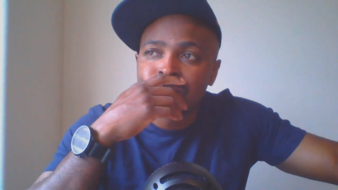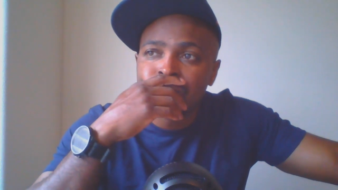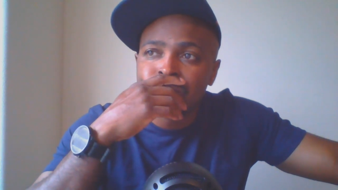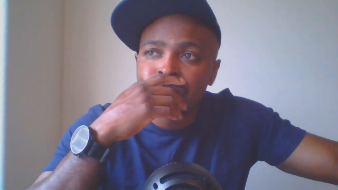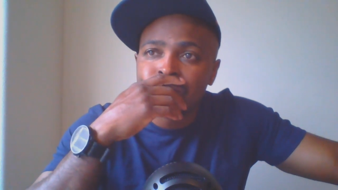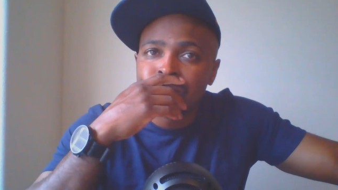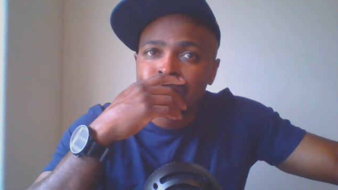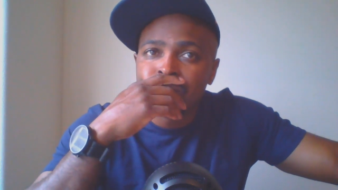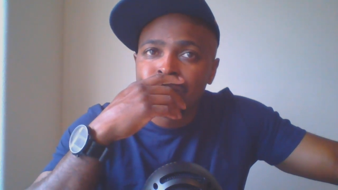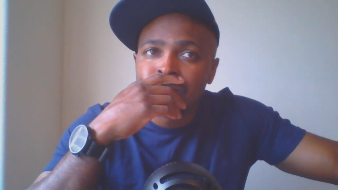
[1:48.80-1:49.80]

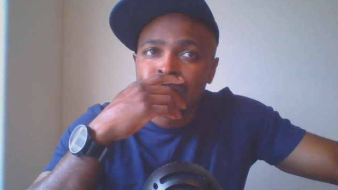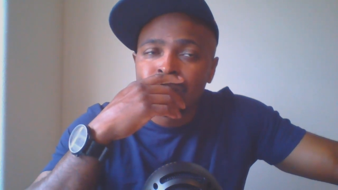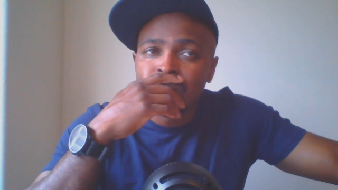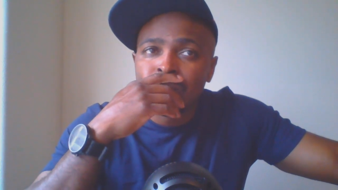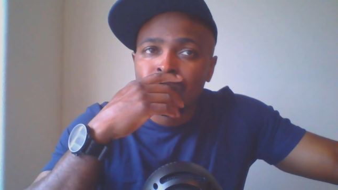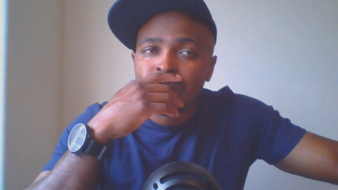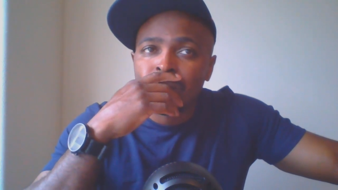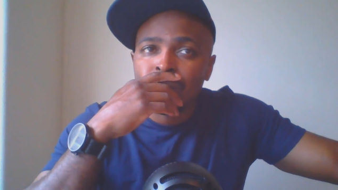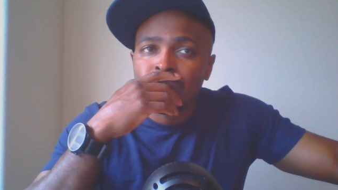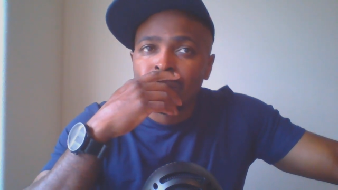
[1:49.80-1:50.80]

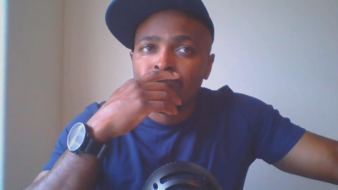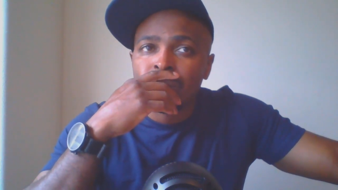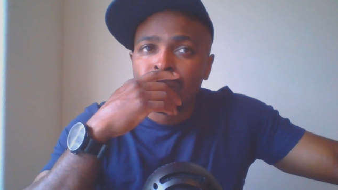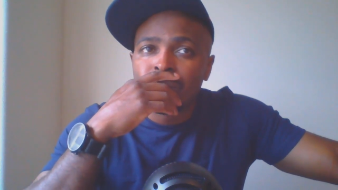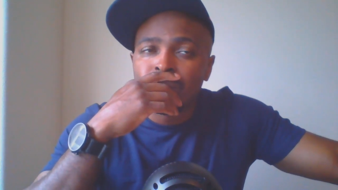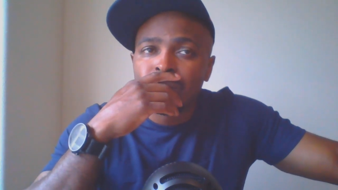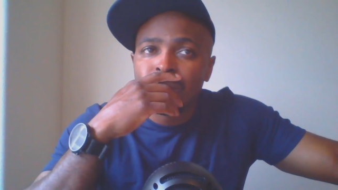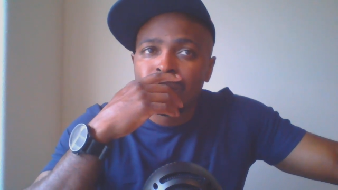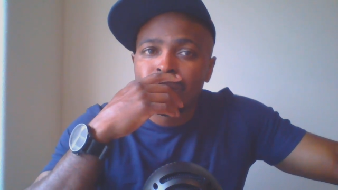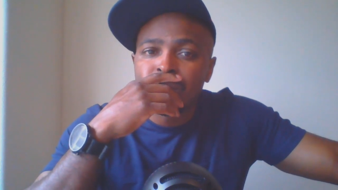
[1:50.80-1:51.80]

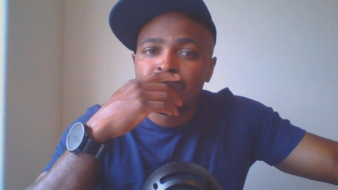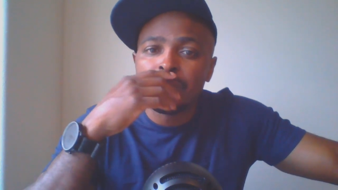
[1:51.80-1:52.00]
(silence)